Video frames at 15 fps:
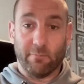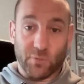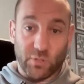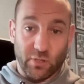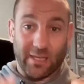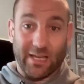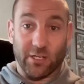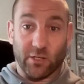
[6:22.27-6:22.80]

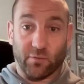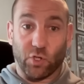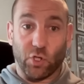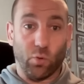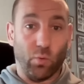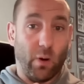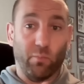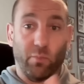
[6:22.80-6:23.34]
So at the end of
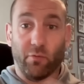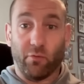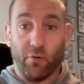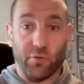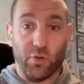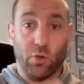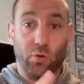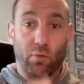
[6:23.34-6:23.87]
Q1, we
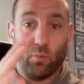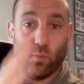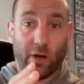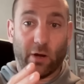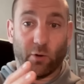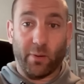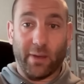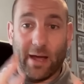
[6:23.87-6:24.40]
review.
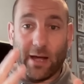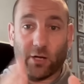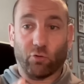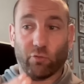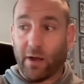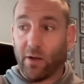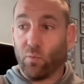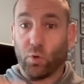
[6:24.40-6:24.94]
Where are we at?
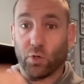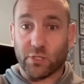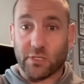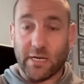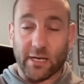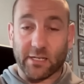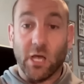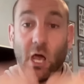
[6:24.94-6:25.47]
Great. What's
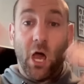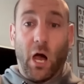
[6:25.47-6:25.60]
next?